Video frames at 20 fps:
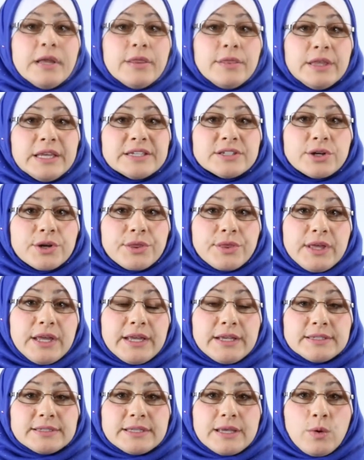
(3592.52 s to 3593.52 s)
these are
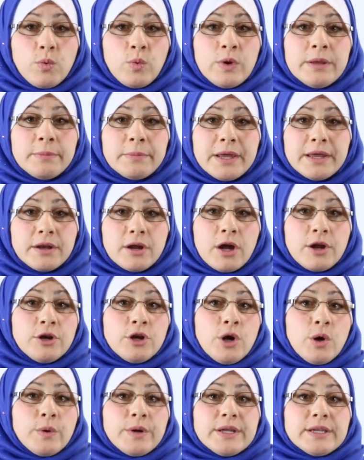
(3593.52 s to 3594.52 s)
things that we may not
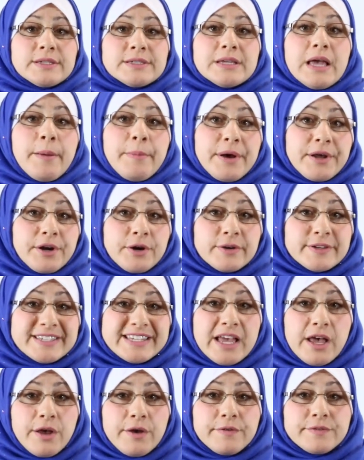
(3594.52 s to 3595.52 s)
notice about
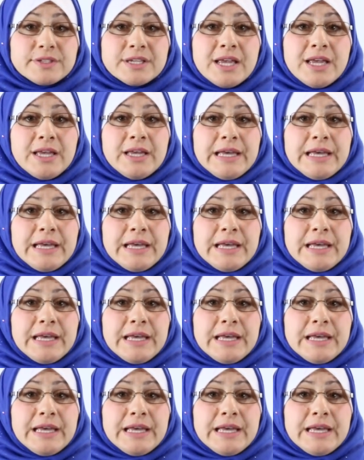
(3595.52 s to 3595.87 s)
ourselves,